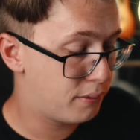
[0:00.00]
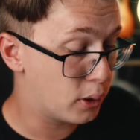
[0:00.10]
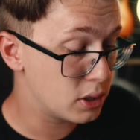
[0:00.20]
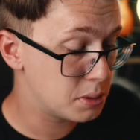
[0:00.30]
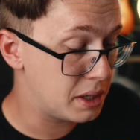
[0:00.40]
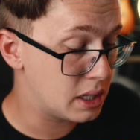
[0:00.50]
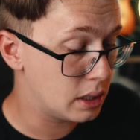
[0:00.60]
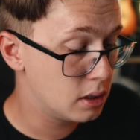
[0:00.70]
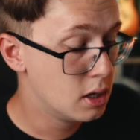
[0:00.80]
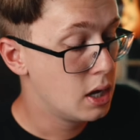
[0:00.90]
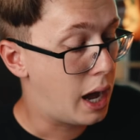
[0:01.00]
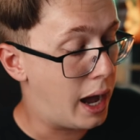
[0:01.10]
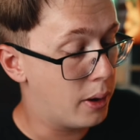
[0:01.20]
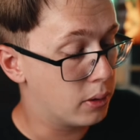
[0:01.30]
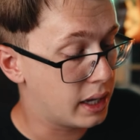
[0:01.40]
Focus peaking,
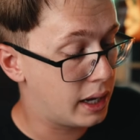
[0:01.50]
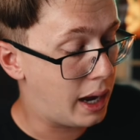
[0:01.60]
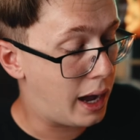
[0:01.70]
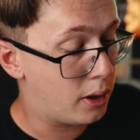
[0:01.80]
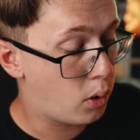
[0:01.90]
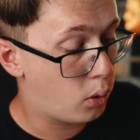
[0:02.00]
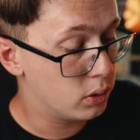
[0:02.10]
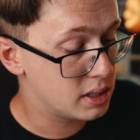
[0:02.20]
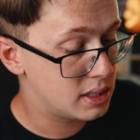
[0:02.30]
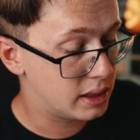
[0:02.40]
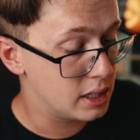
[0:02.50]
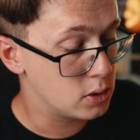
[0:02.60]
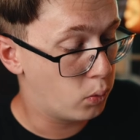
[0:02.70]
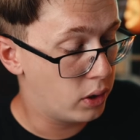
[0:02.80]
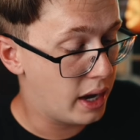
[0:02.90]
I'll only set this
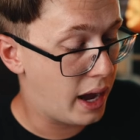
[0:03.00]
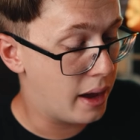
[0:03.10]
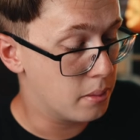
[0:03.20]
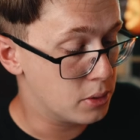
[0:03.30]
when I am